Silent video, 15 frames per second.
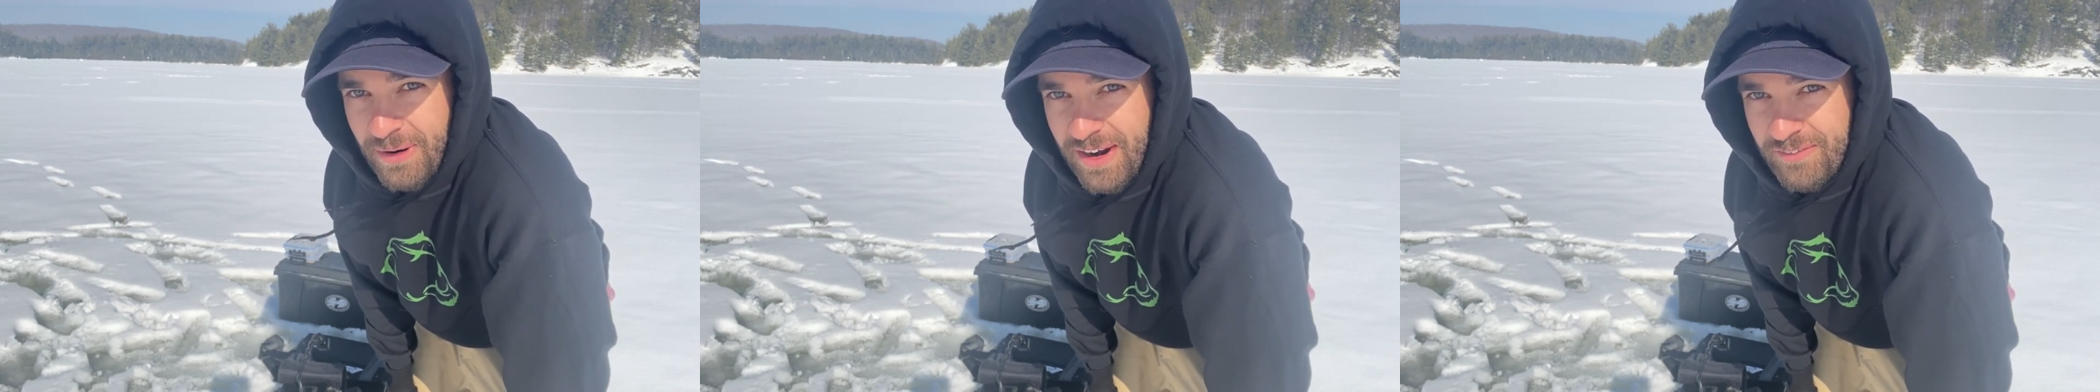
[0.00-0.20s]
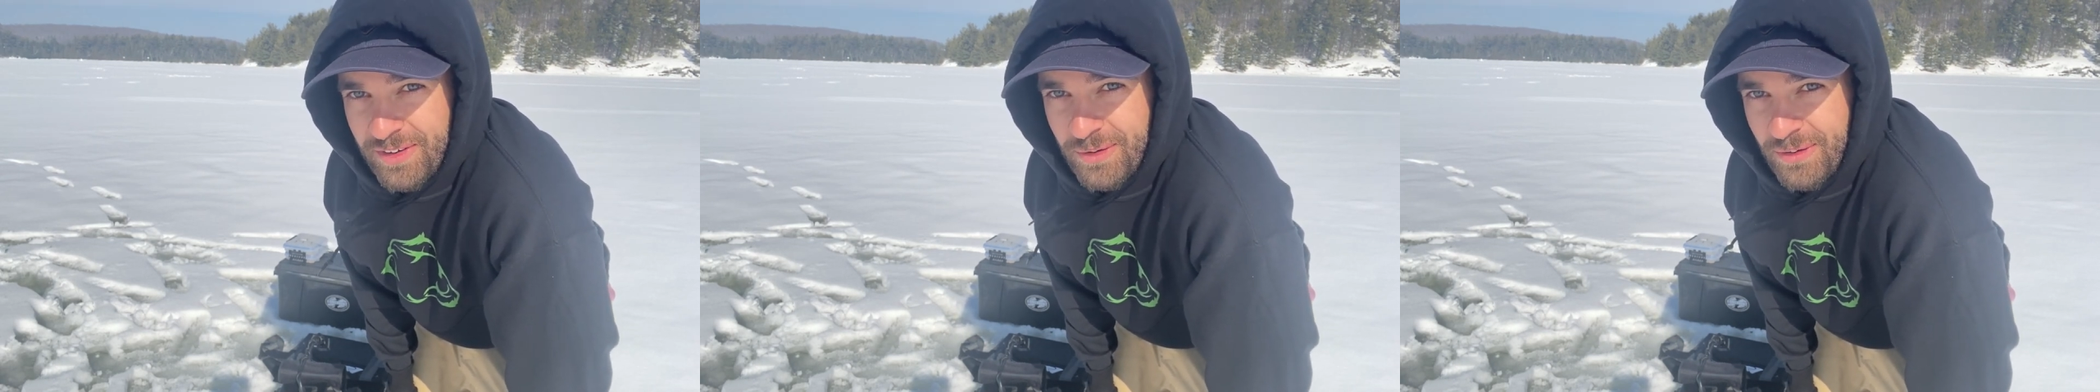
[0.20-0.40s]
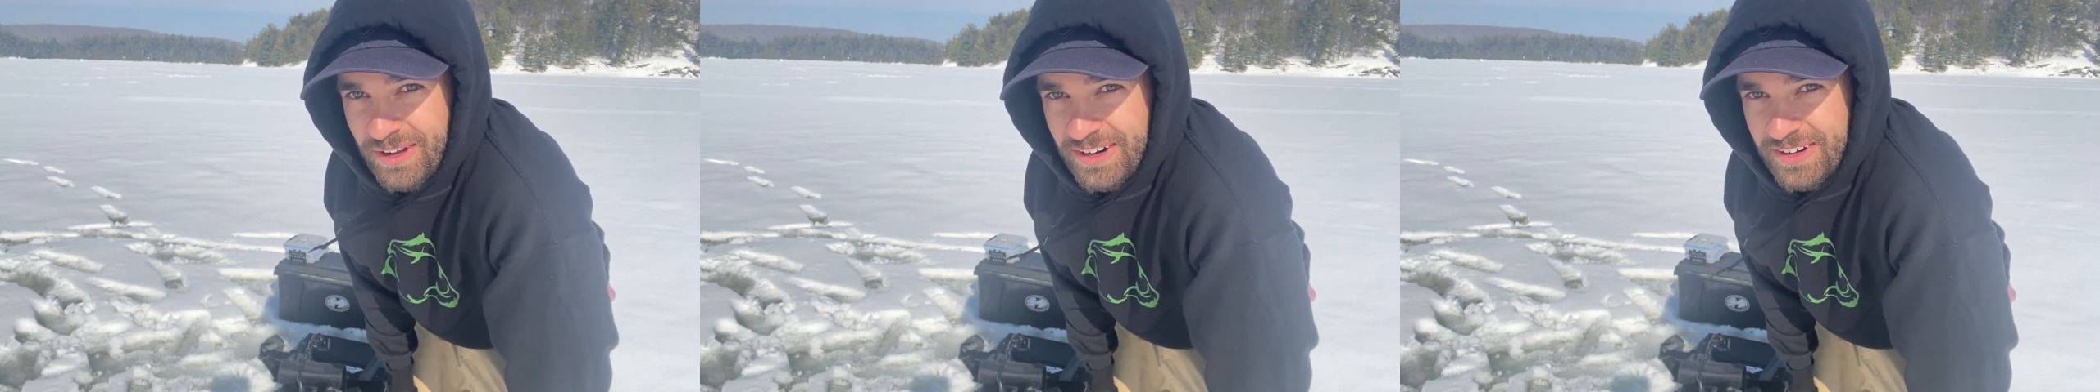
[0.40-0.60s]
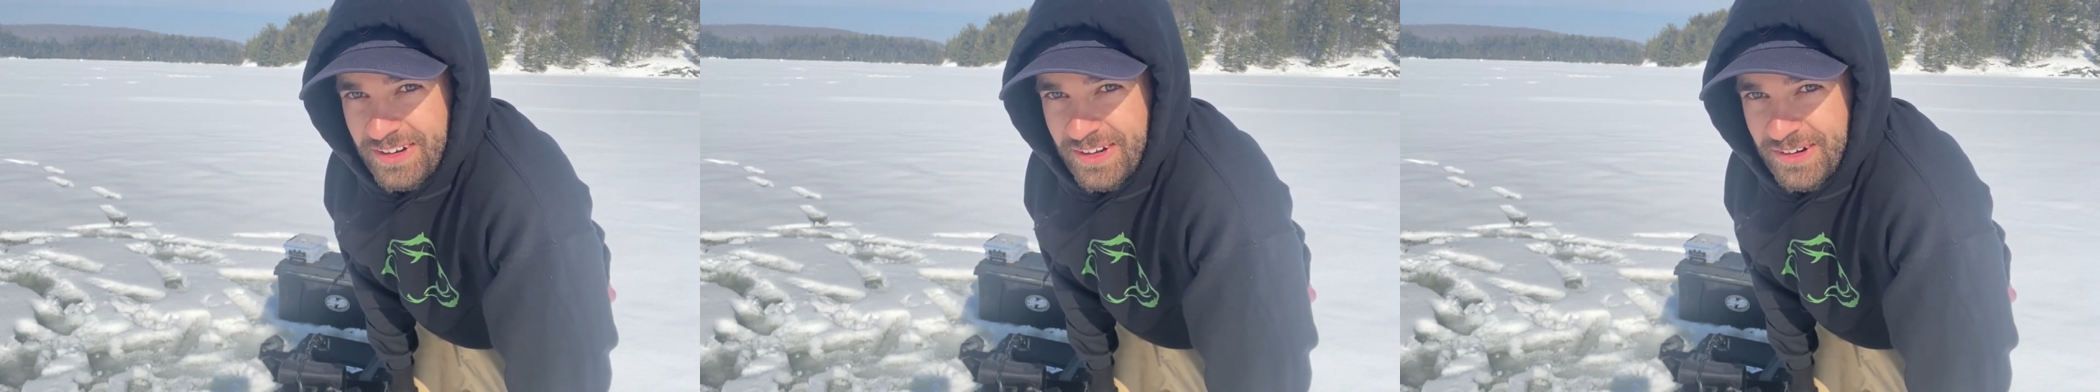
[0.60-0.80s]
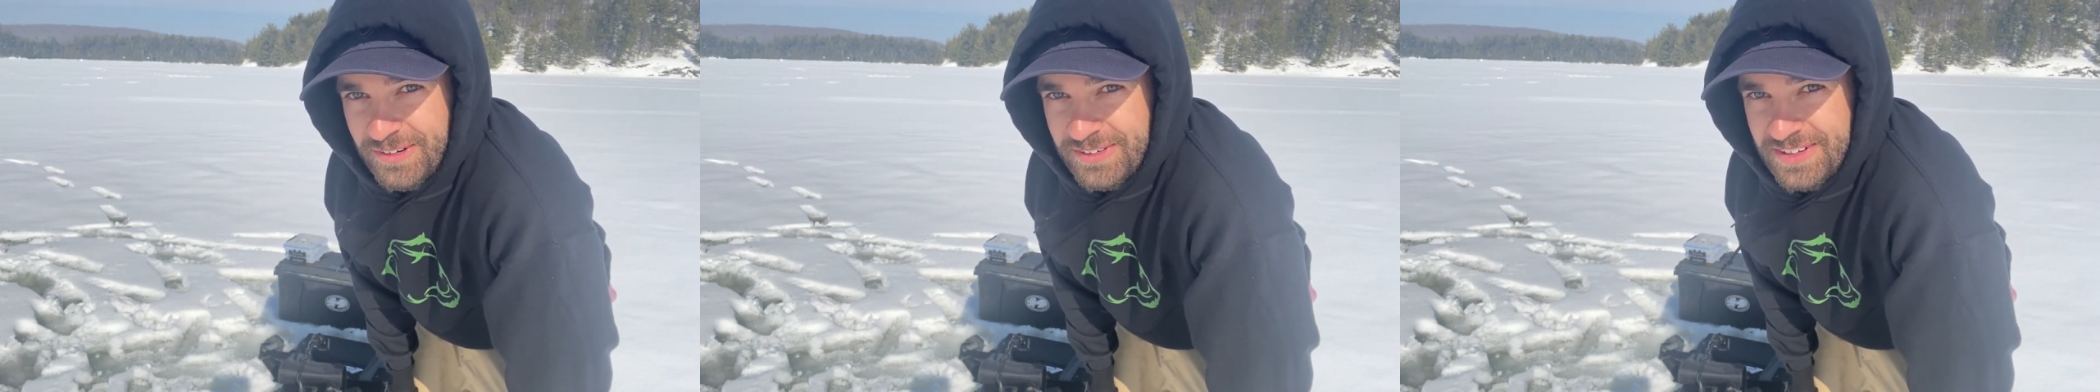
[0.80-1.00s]
whatever you want to
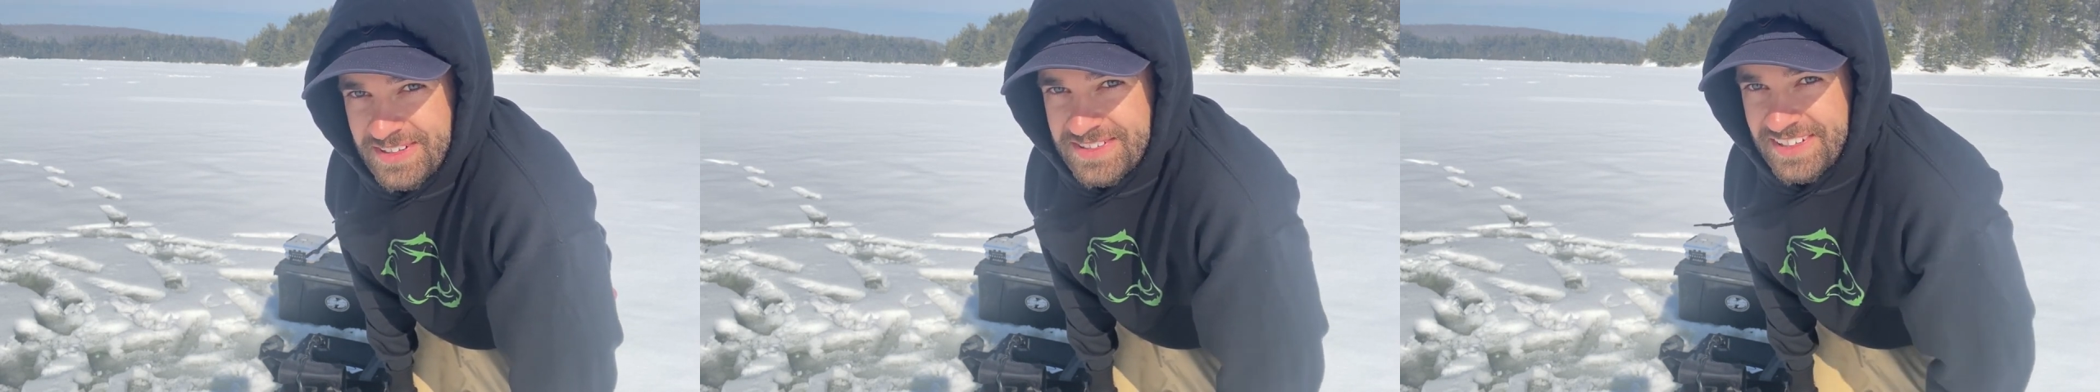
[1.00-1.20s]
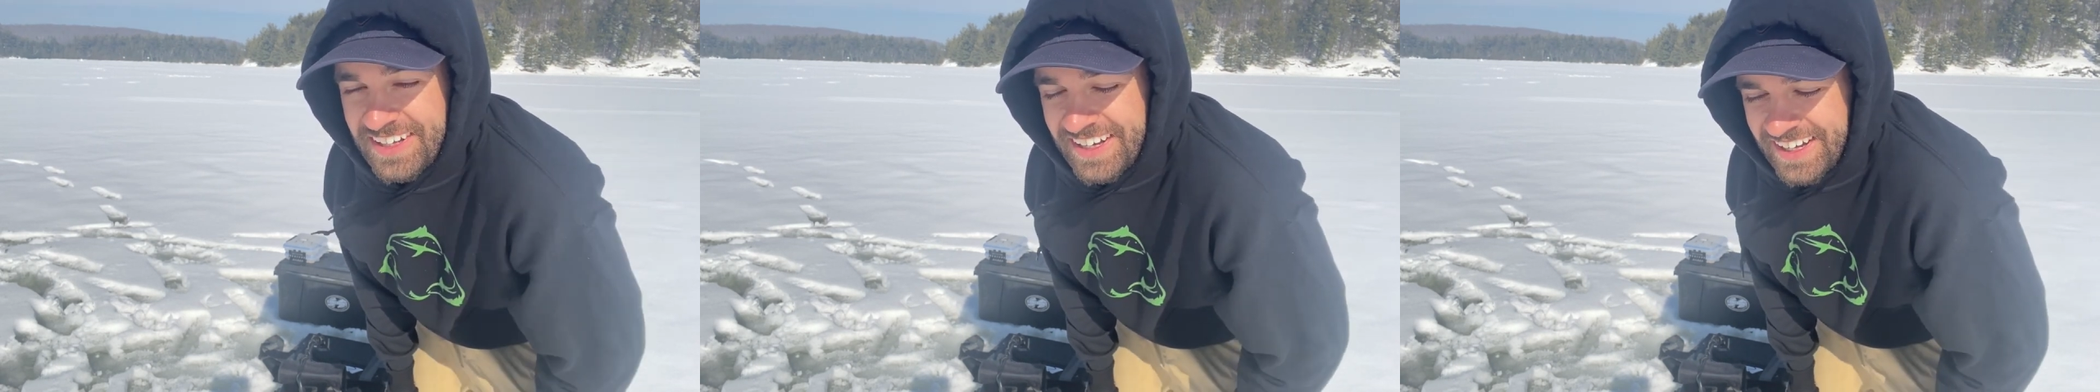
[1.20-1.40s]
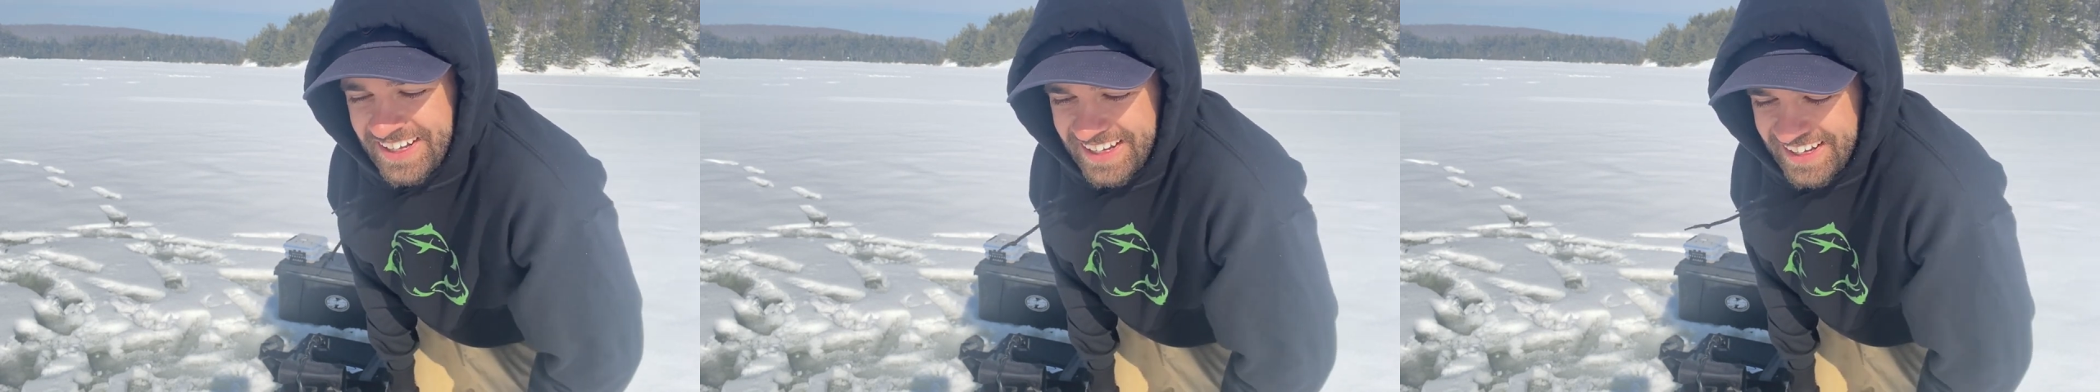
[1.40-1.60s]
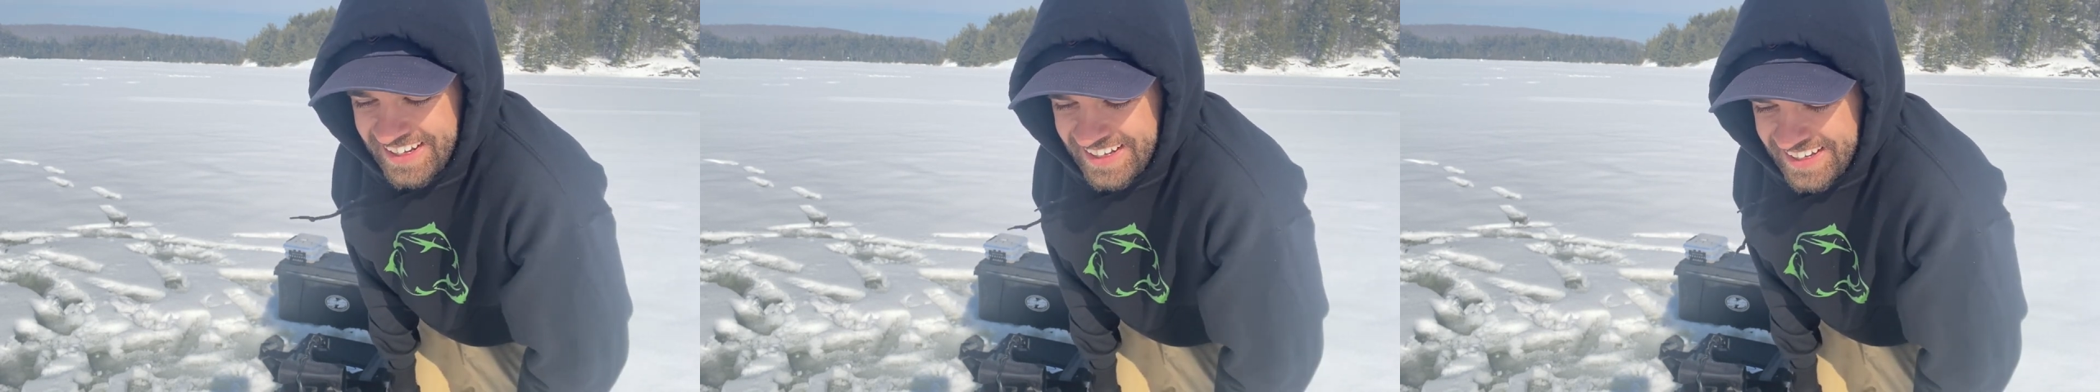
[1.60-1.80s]
do. Just uh,